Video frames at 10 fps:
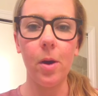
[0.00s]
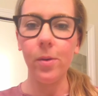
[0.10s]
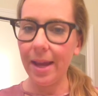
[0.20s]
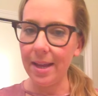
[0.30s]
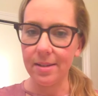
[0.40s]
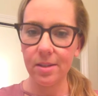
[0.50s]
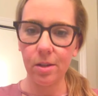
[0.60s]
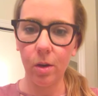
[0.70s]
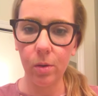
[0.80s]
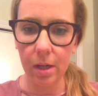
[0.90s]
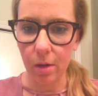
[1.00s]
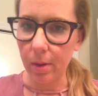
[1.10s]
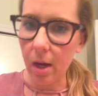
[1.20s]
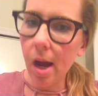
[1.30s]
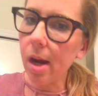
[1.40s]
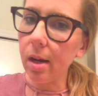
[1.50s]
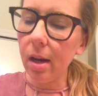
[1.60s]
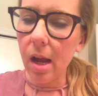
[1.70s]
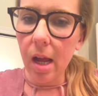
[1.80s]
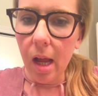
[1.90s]
Okay, so here we are.
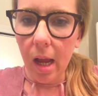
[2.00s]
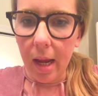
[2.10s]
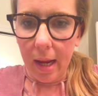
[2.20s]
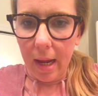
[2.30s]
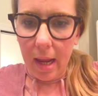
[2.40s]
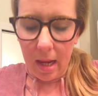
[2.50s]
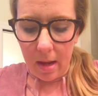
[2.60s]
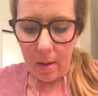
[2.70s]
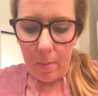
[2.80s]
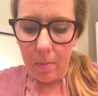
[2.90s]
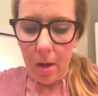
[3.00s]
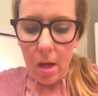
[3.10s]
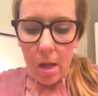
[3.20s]
I am